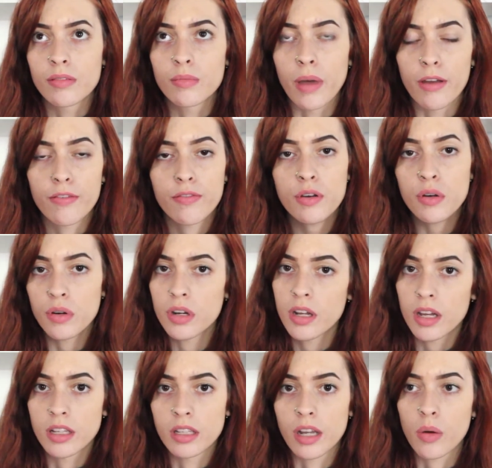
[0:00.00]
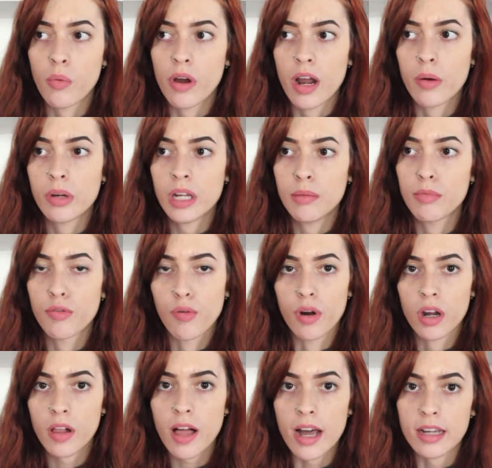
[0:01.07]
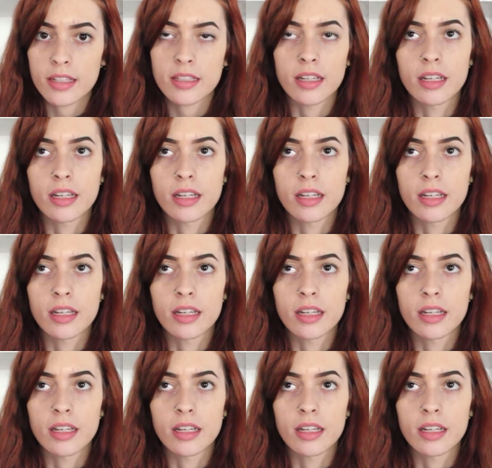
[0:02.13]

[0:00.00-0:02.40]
my food and like what I would eat before class.